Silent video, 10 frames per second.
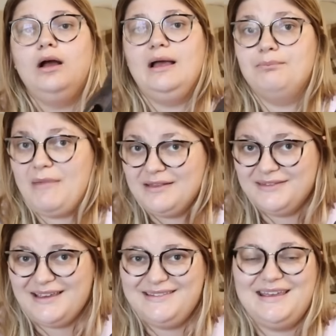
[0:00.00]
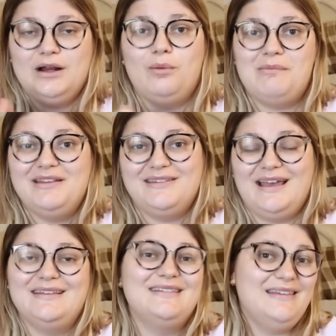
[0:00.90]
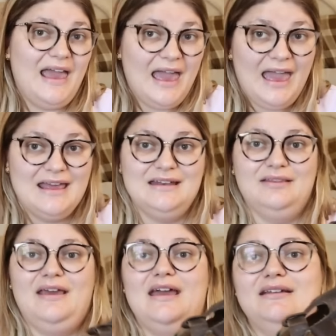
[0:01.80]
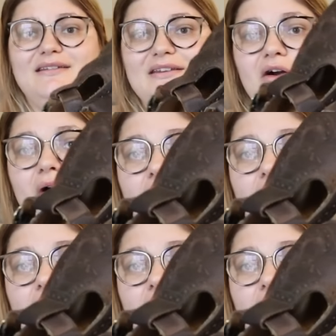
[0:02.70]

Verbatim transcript: a men's size eight, a women's size 10 then. So